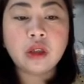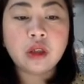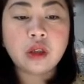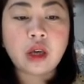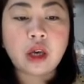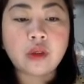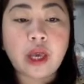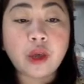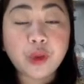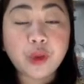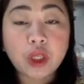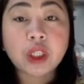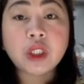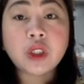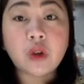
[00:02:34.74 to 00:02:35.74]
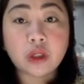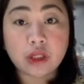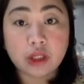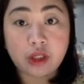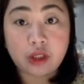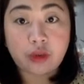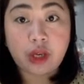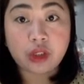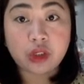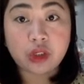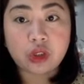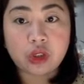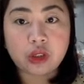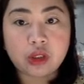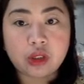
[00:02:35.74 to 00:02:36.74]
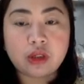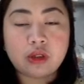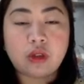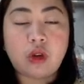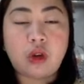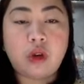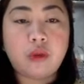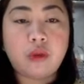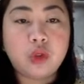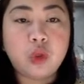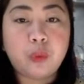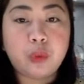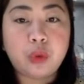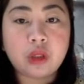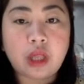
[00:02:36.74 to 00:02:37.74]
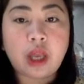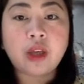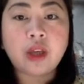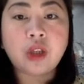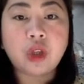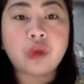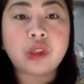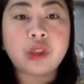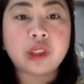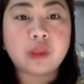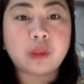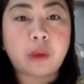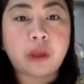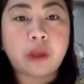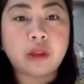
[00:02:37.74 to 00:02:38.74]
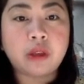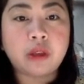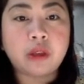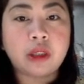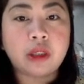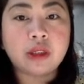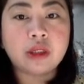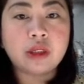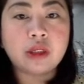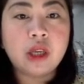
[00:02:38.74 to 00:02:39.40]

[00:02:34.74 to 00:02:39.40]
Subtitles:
ethical considerations to protect your respondents.